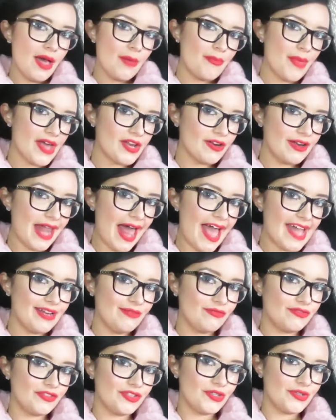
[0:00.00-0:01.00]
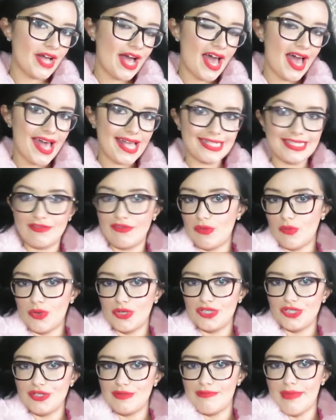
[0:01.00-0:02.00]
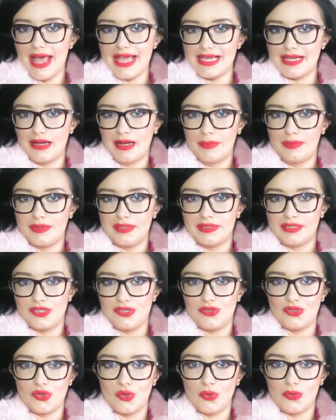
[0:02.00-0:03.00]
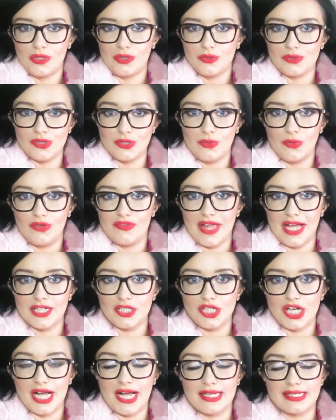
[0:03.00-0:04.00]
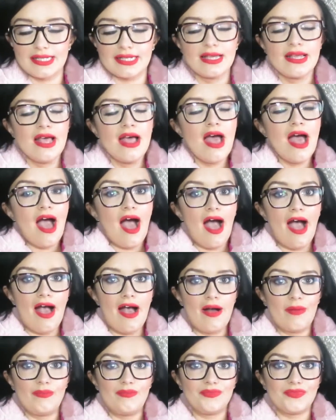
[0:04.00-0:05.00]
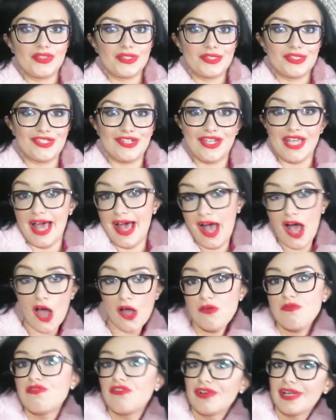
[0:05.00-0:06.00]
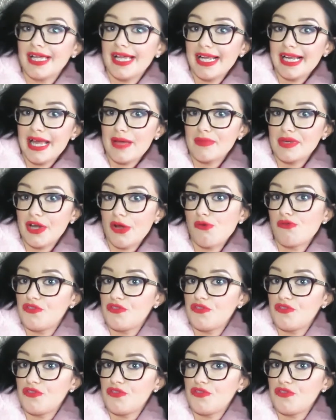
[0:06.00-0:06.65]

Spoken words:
better lighting for you guys if I want to do makeup tutorials and all of that jazz. So yeah, hopefully let me know